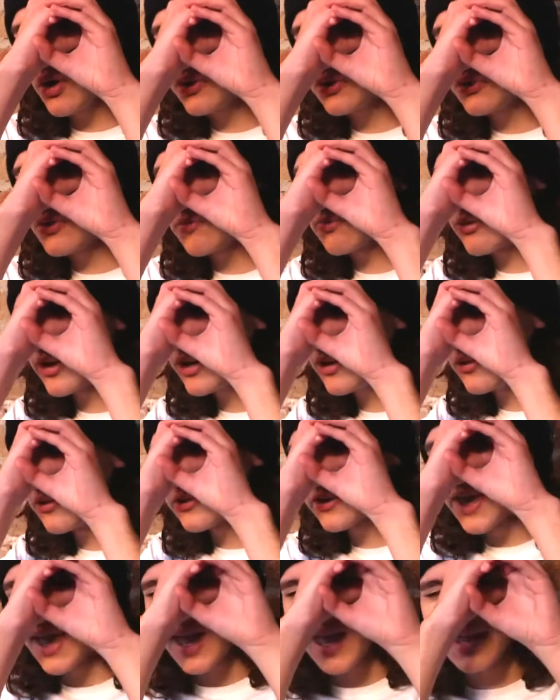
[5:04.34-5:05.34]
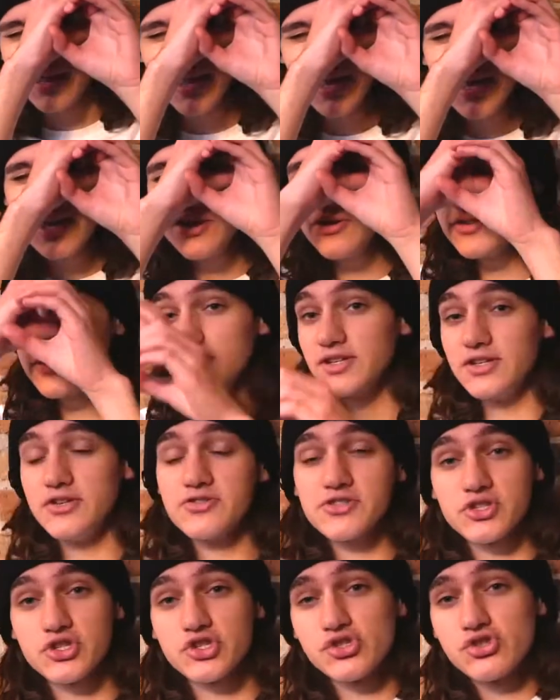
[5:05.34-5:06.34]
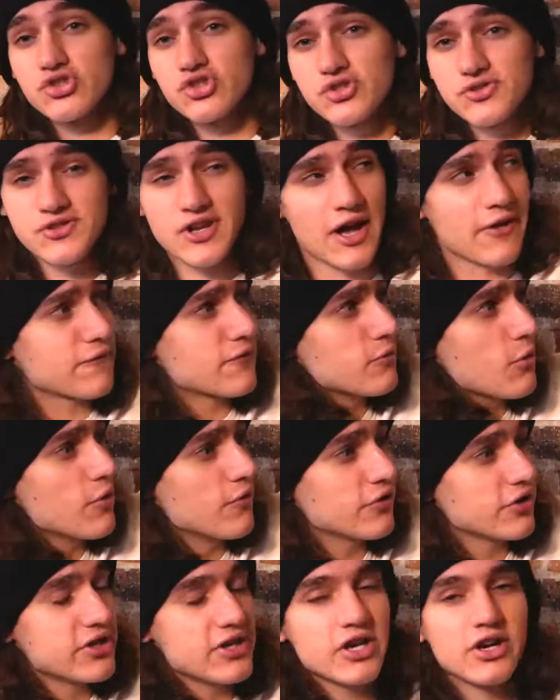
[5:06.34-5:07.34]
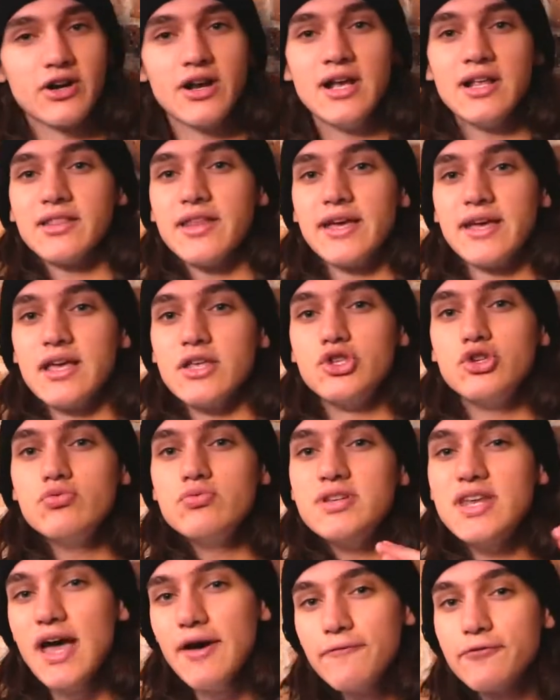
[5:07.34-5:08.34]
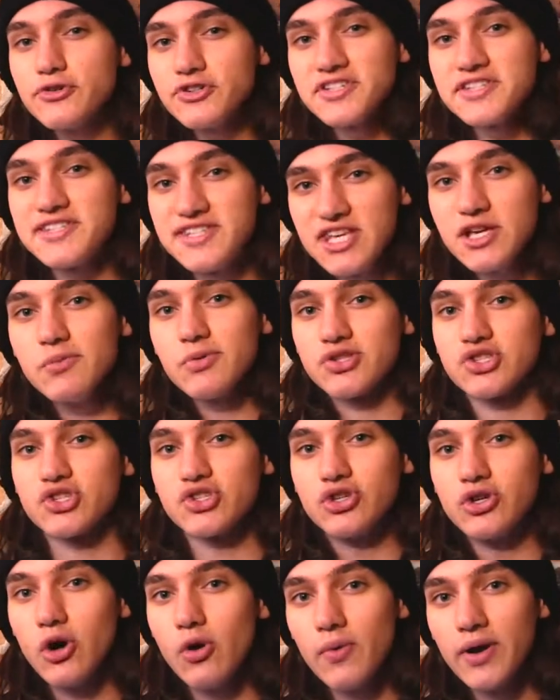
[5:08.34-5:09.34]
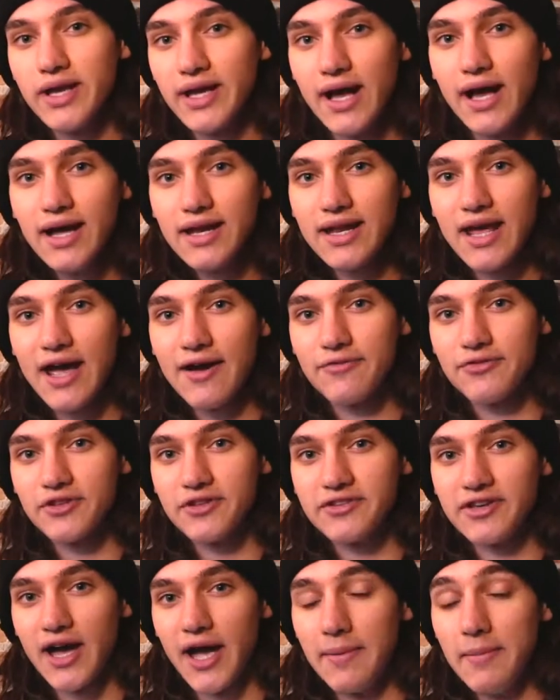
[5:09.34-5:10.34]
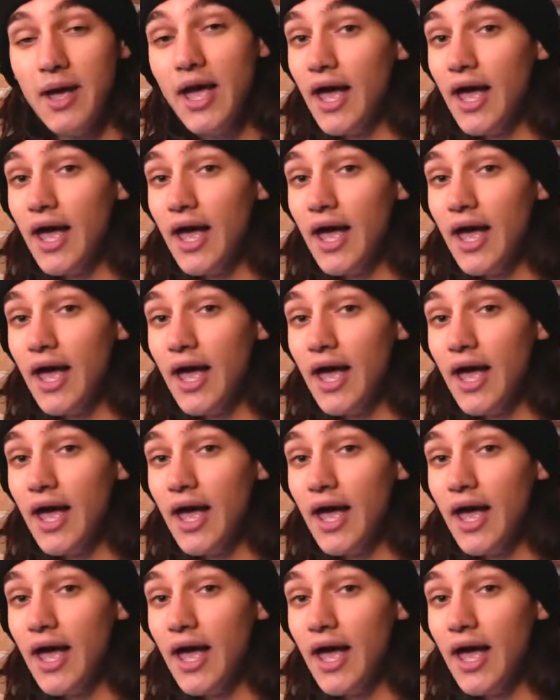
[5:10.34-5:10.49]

through a Pringles can, here's a shot from over here. Like, you never see what's going on half the time.